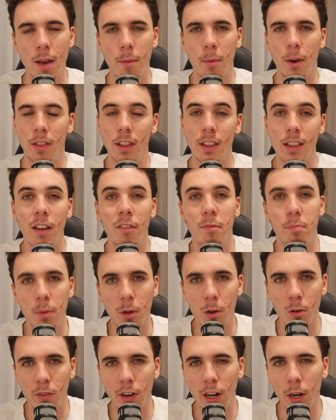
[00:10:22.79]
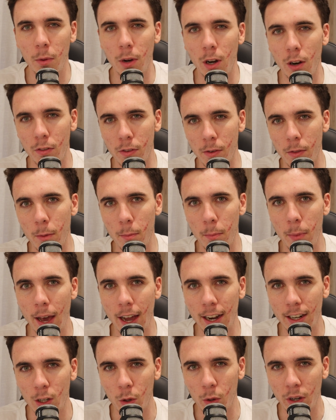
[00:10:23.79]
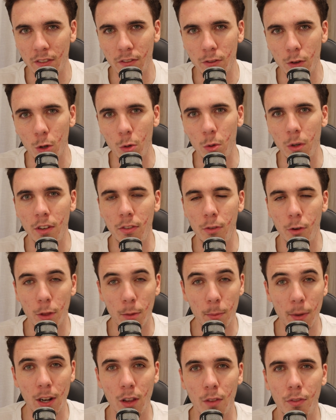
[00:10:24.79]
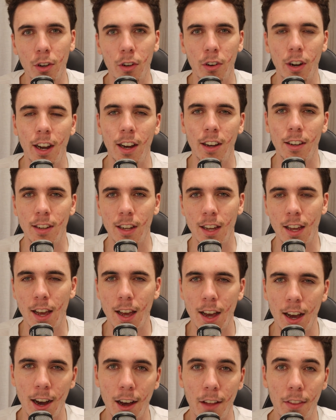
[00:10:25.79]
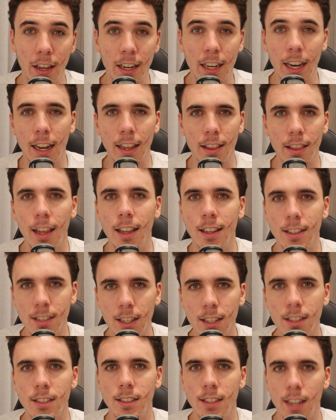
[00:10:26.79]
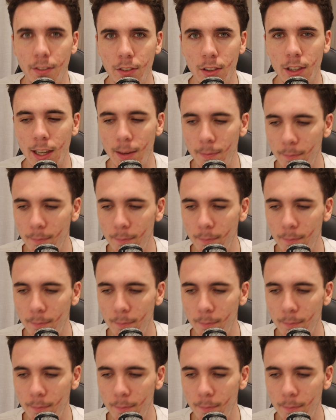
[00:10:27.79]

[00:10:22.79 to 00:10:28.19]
But I think they've built very well from the back going forward through the middle of the ground. They're getting there, the Suns, definitely.